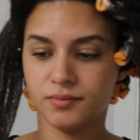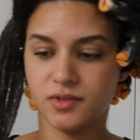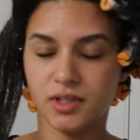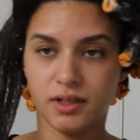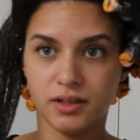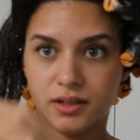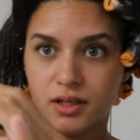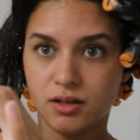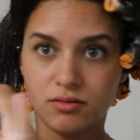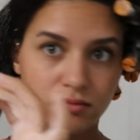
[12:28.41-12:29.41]
Okay,
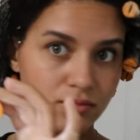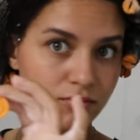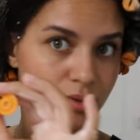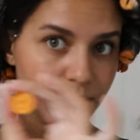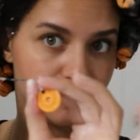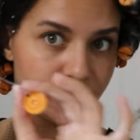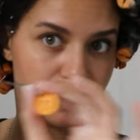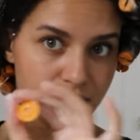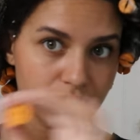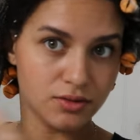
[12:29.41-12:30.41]
again, rubber
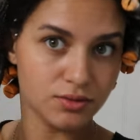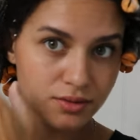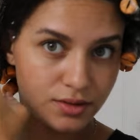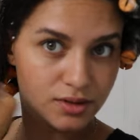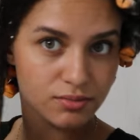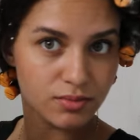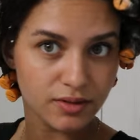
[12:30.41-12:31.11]
facing towards my